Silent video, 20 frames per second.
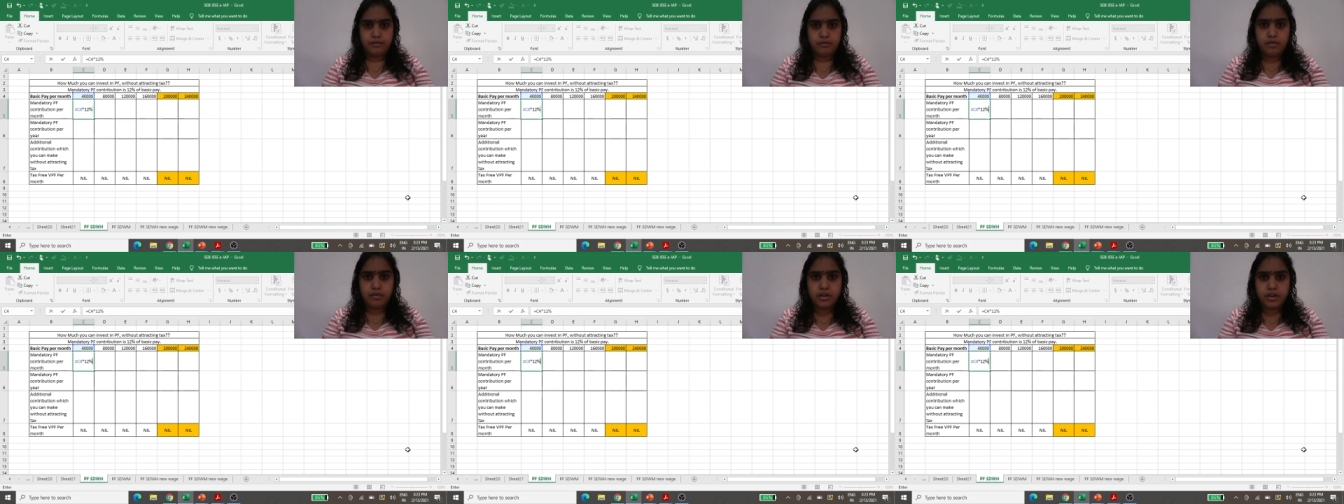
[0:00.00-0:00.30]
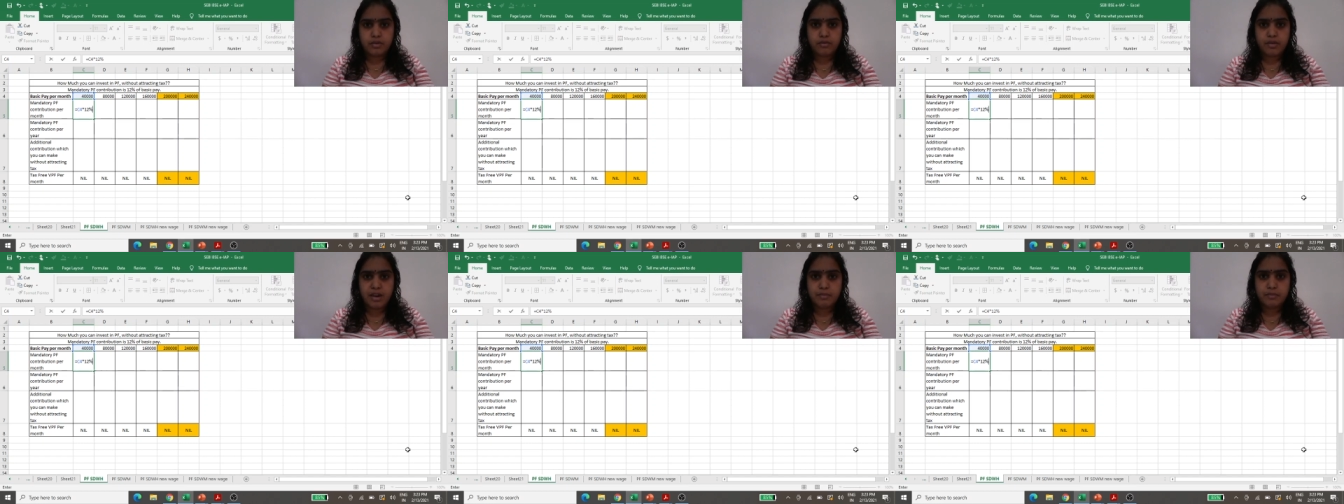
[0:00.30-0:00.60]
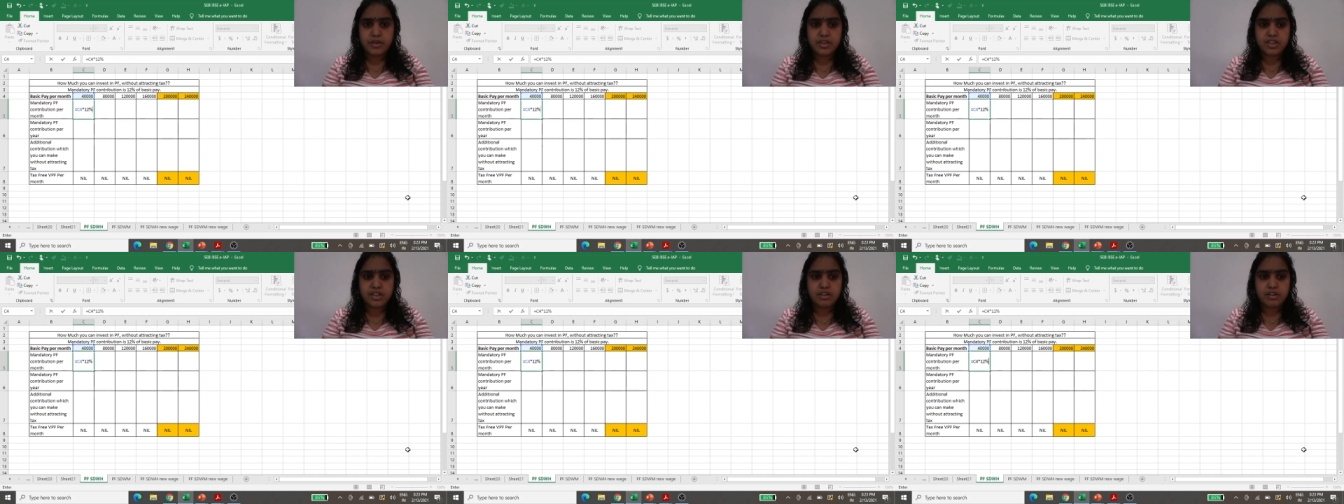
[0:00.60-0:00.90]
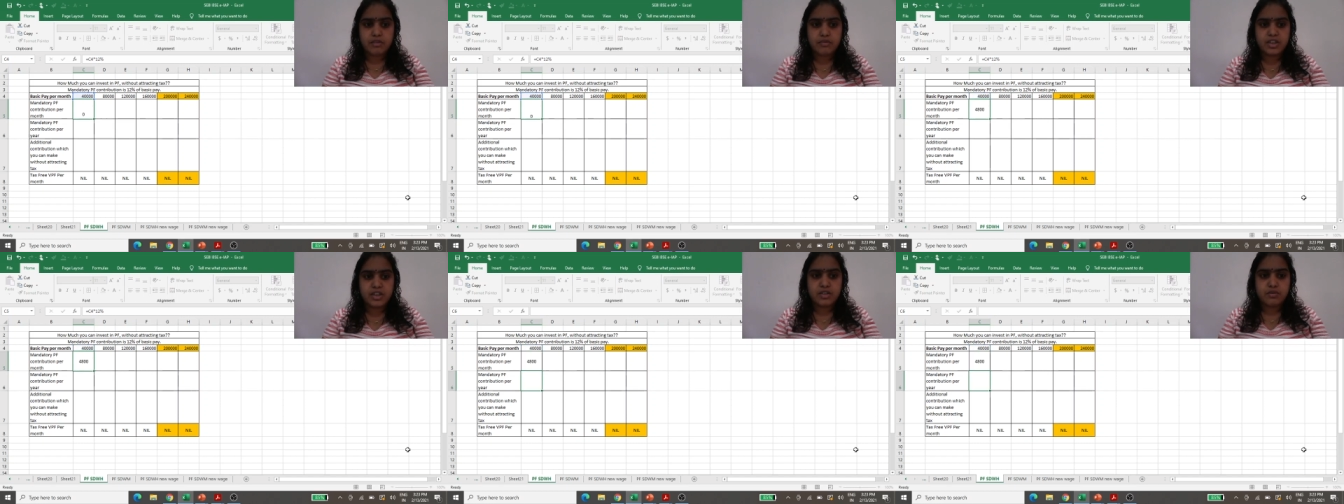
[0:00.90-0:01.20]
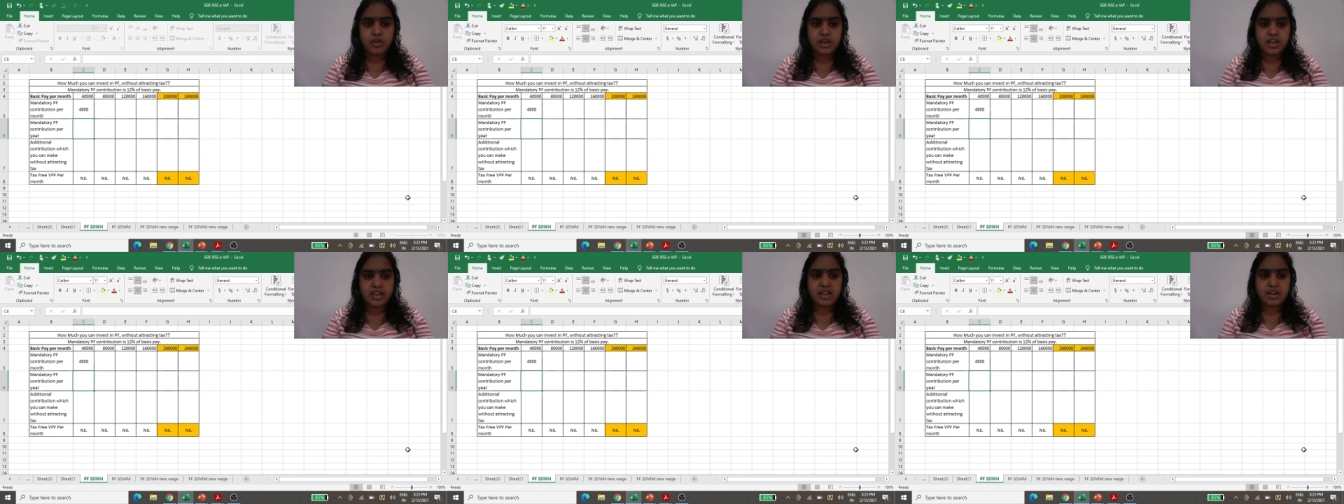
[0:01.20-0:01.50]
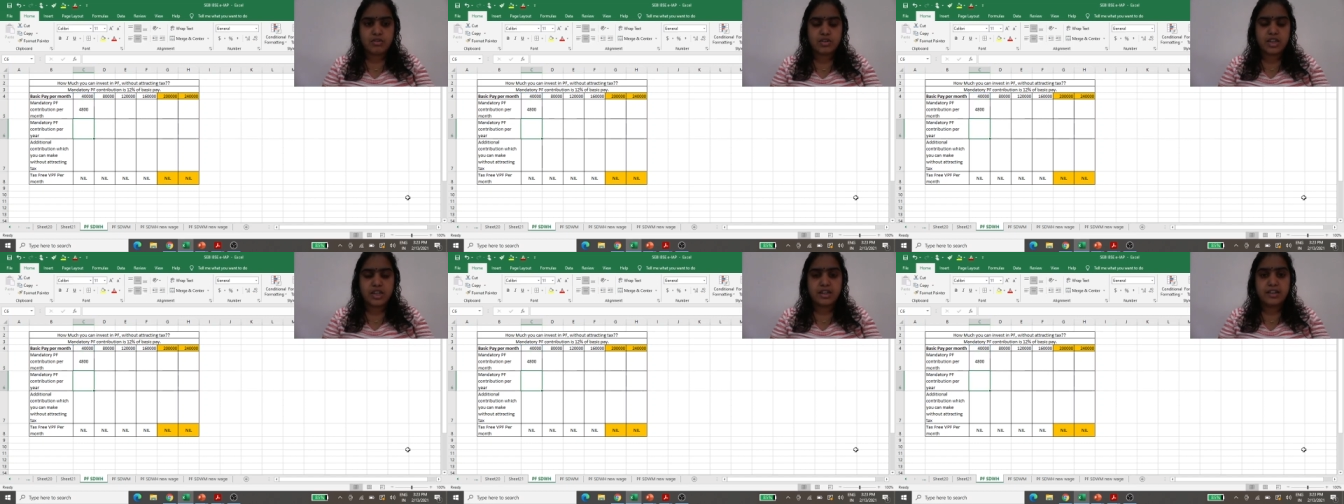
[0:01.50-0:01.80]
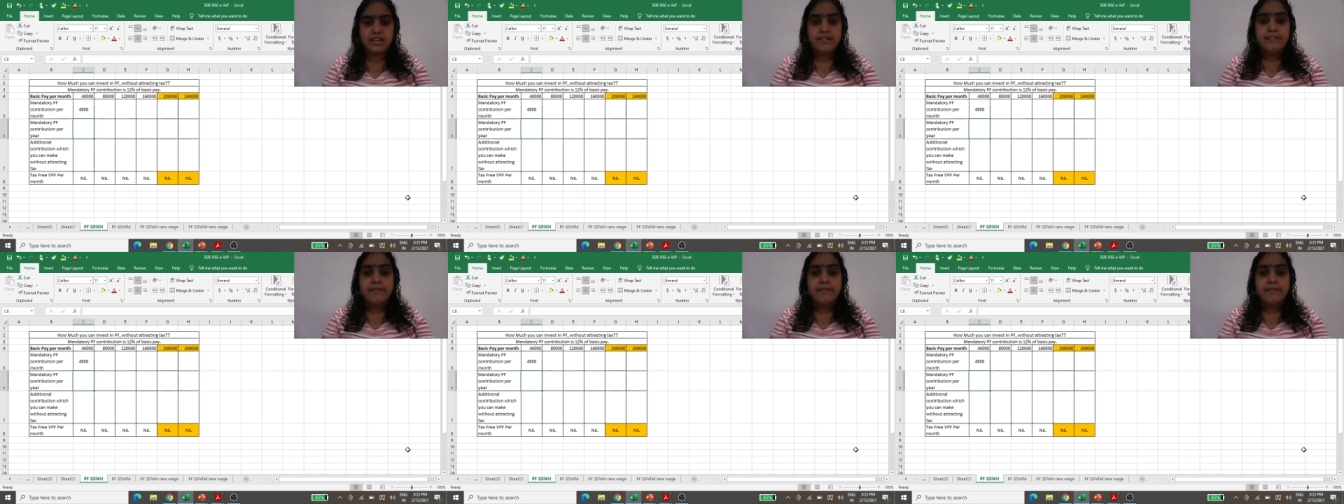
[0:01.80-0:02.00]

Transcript: for 12% of this 40,000